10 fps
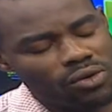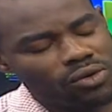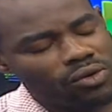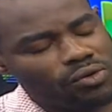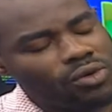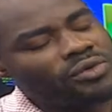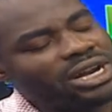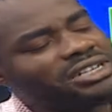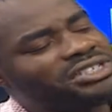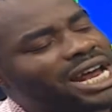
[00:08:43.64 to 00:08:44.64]
what
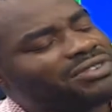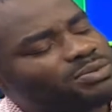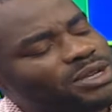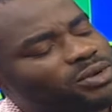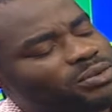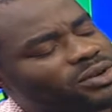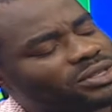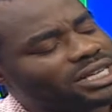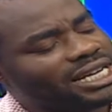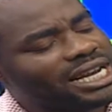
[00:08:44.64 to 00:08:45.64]
really drives people?
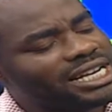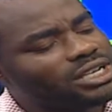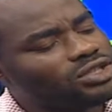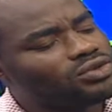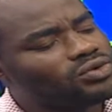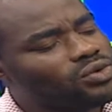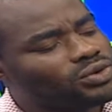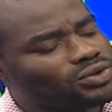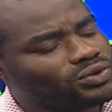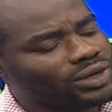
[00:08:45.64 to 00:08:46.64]
Because there are days you go
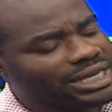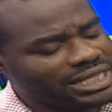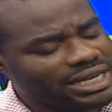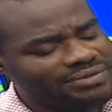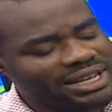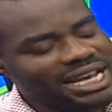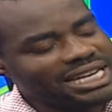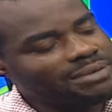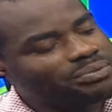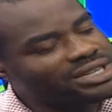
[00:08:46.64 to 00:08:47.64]
to, let's say,
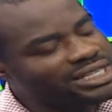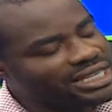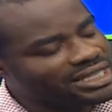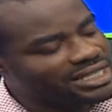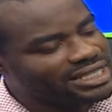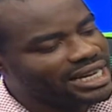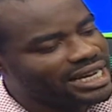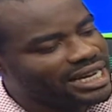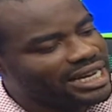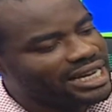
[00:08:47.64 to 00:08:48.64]
the prisons
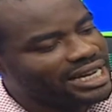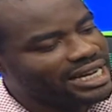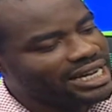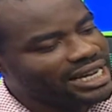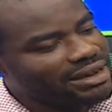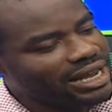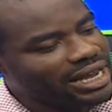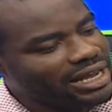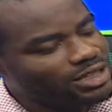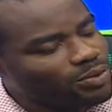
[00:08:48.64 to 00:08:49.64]

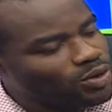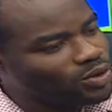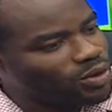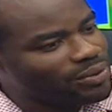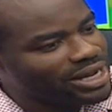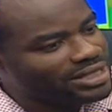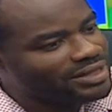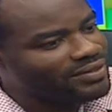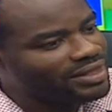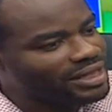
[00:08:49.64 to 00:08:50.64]
sports complex,
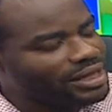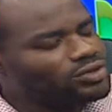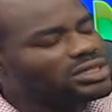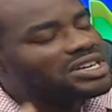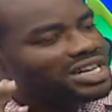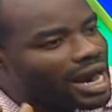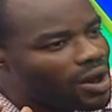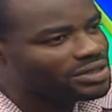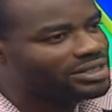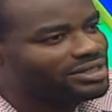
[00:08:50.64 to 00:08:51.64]
you see
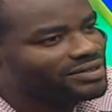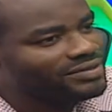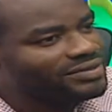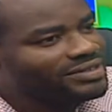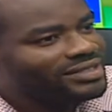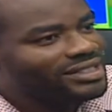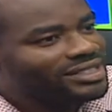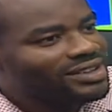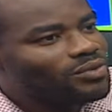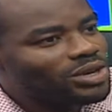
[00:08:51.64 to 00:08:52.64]
crowds.
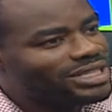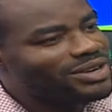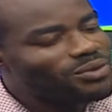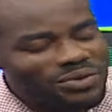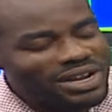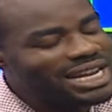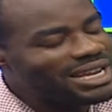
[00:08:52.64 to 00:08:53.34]
What really